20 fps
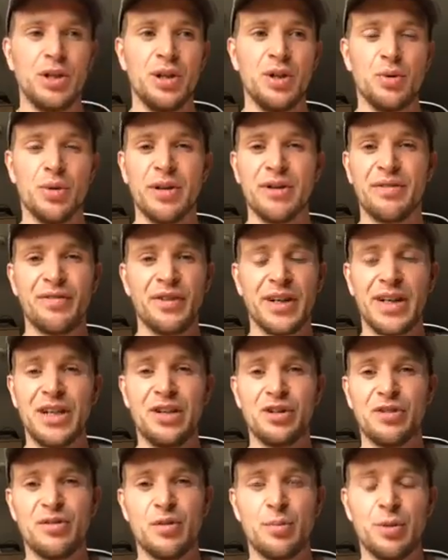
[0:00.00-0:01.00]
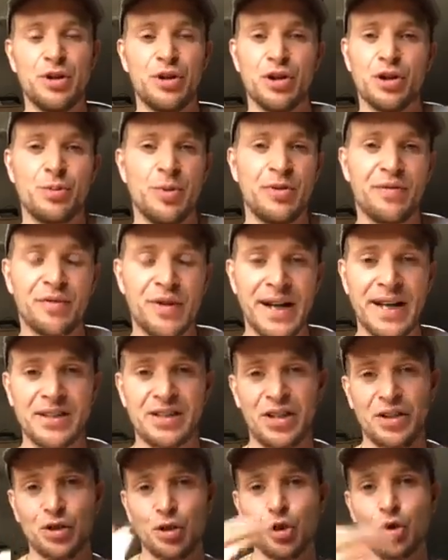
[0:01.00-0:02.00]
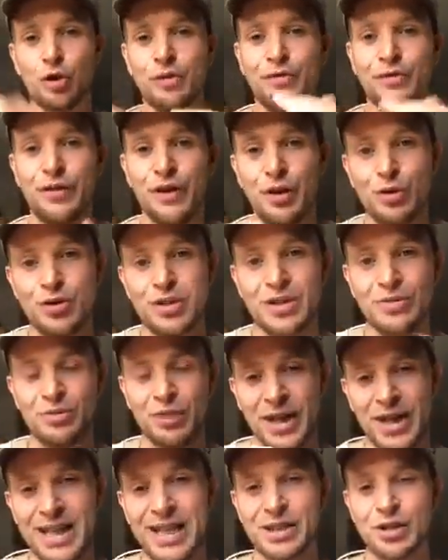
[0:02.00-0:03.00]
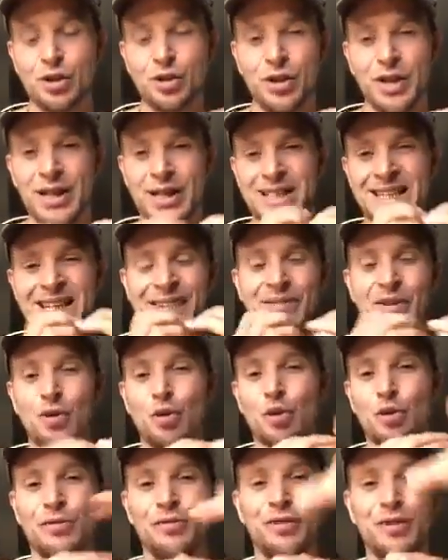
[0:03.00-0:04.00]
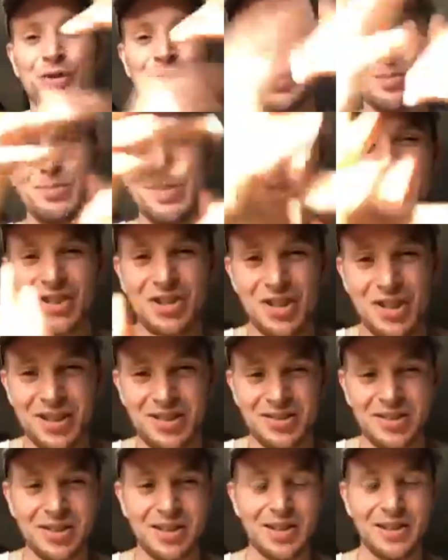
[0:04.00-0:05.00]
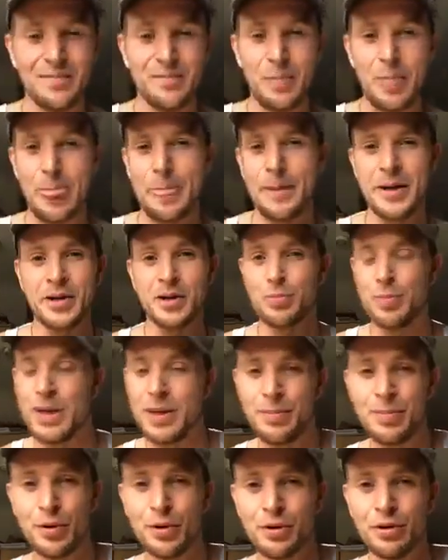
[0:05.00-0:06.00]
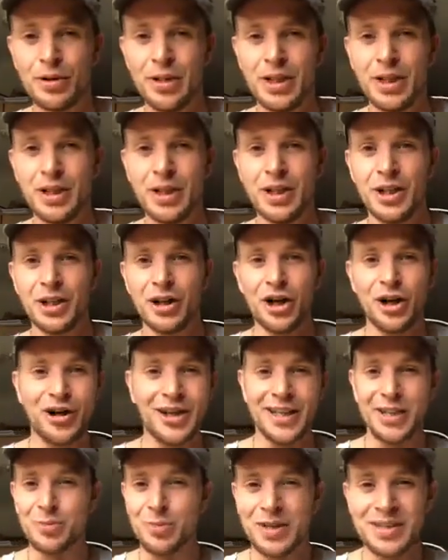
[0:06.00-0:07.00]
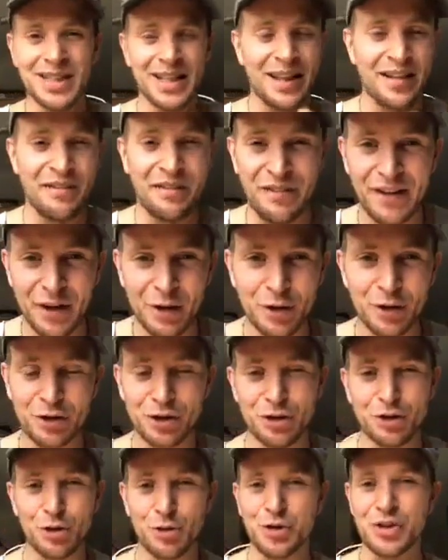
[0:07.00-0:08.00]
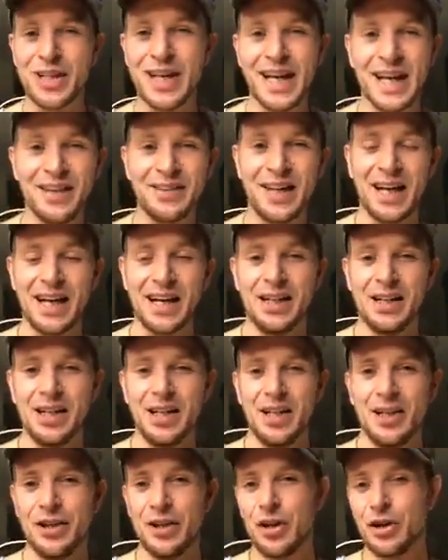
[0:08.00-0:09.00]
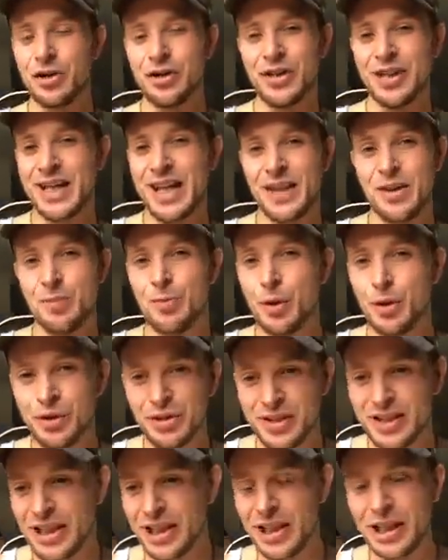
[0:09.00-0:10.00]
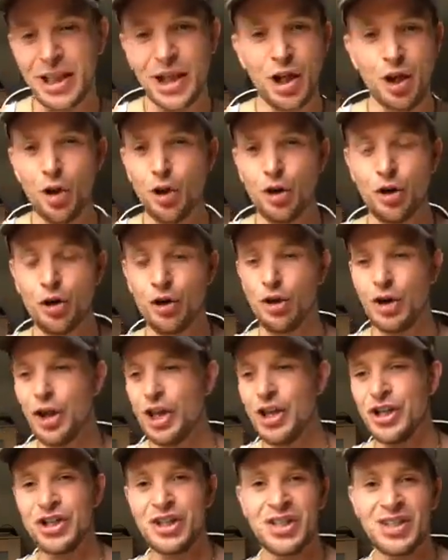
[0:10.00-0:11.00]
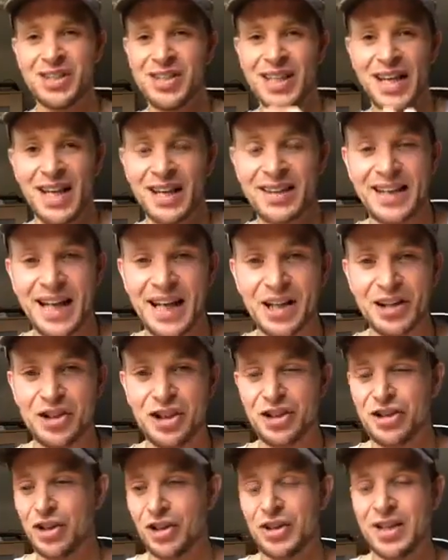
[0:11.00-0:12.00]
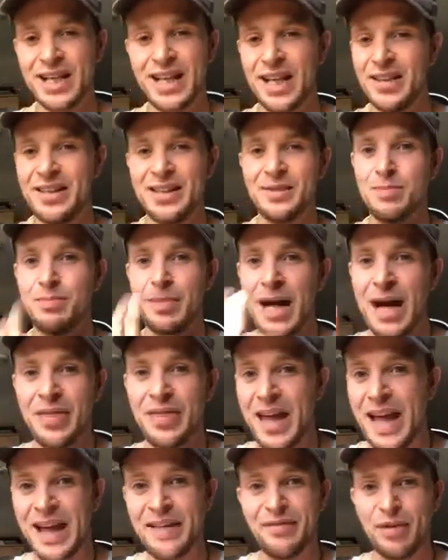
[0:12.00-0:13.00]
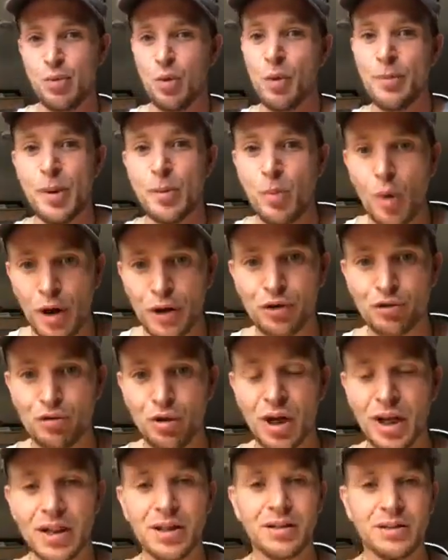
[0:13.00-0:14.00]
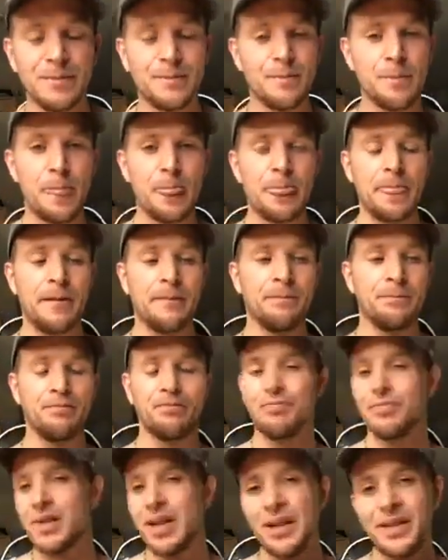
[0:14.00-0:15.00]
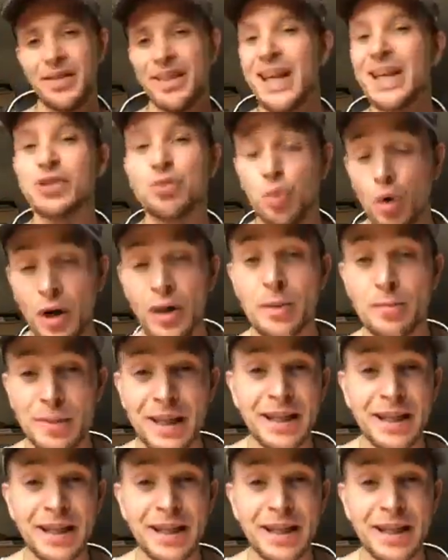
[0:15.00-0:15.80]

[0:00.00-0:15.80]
you want to fuck each other but just be friends. It's all confusing, right? It's giving all confusing messages because people can't express how they feel because they're too scared that they're not going to get the pussy, or she's scared that she's not going to get this man that every woman wants, right? That's why the